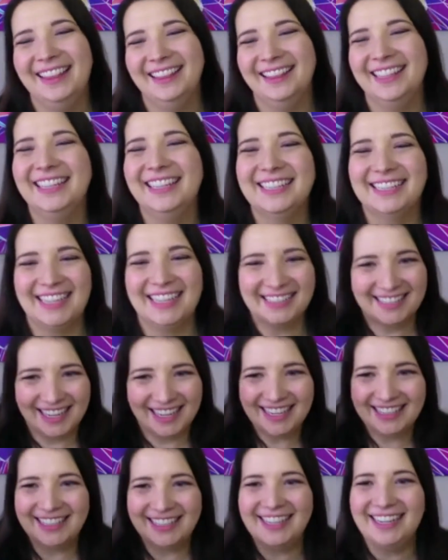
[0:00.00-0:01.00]
Linda says,
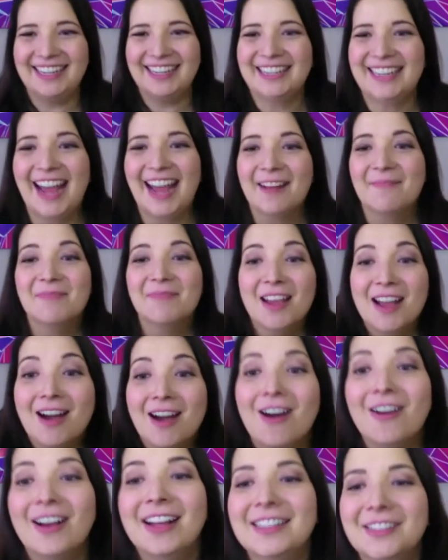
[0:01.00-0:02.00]
get it done. Yeah.
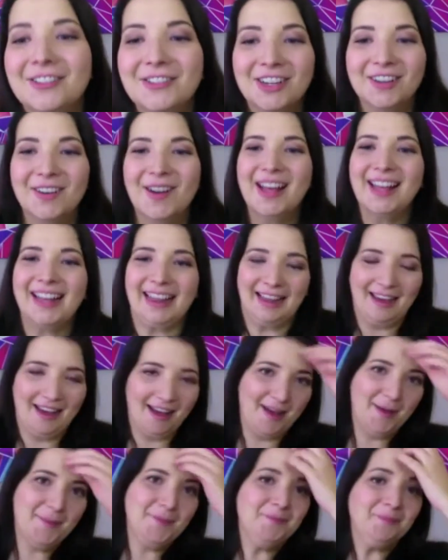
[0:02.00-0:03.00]
Okay, so Joel,
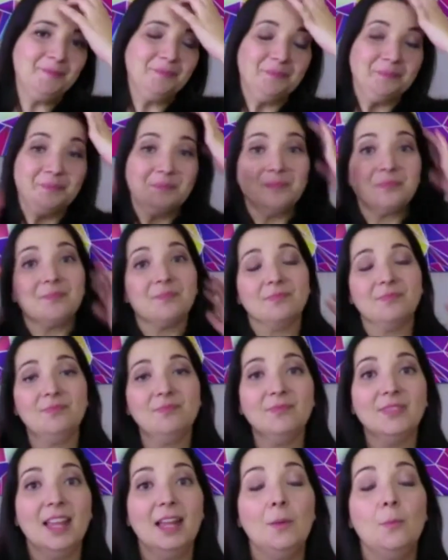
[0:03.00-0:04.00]
um,
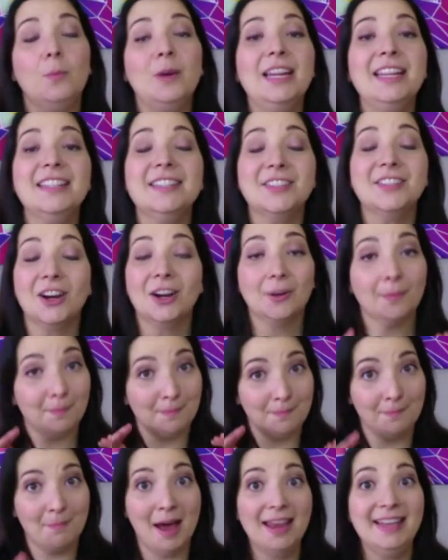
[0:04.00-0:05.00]
we start
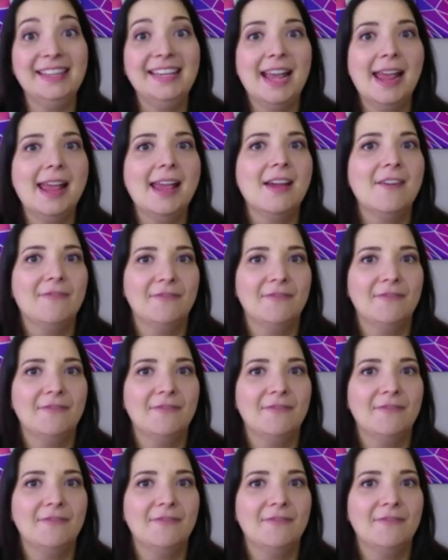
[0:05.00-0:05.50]
Monday,